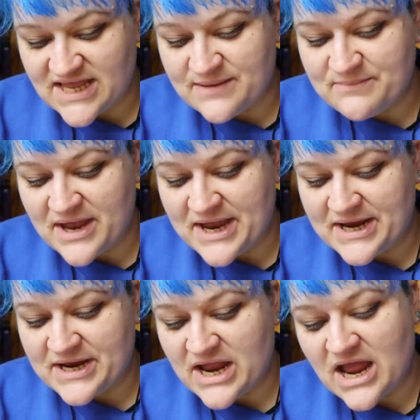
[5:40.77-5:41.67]
It came
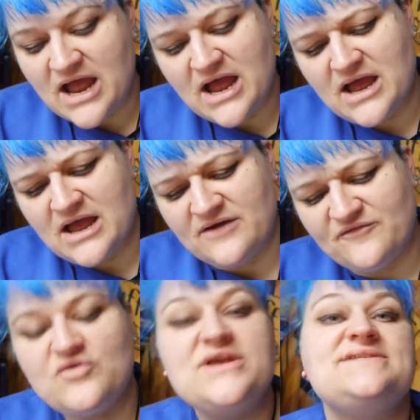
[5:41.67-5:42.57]
back
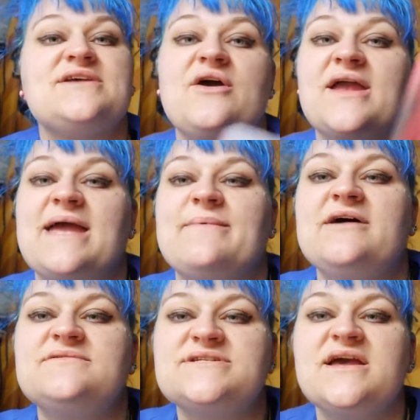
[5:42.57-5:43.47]
4 years ago, it came
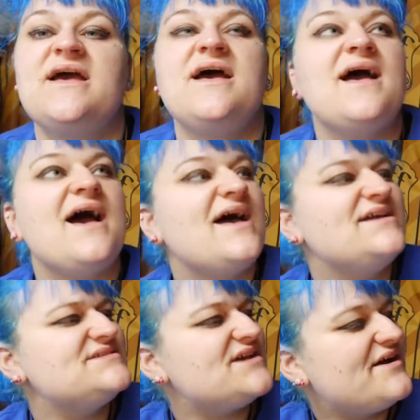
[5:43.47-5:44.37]
out.
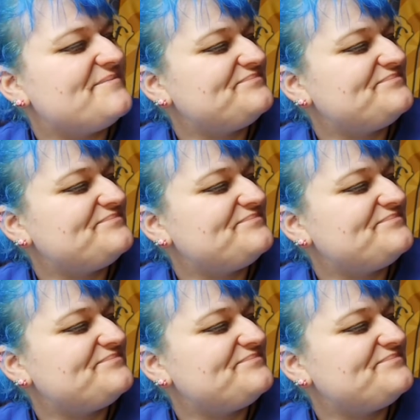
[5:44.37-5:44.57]
And